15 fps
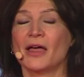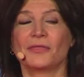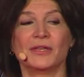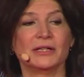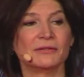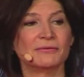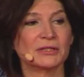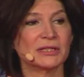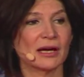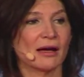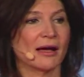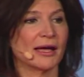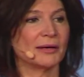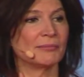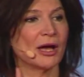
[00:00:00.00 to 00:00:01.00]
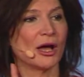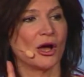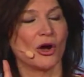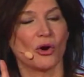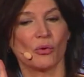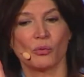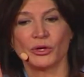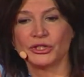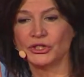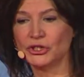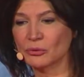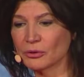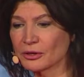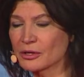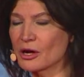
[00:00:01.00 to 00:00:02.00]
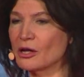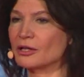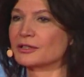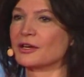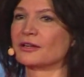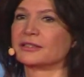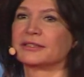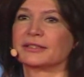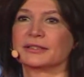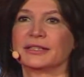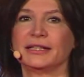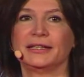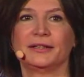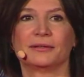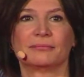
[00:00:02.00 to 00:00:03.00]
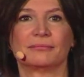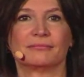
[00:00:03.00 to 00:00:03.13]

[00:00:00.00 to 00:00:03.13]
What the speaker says: Think of a time when you were called on to lead.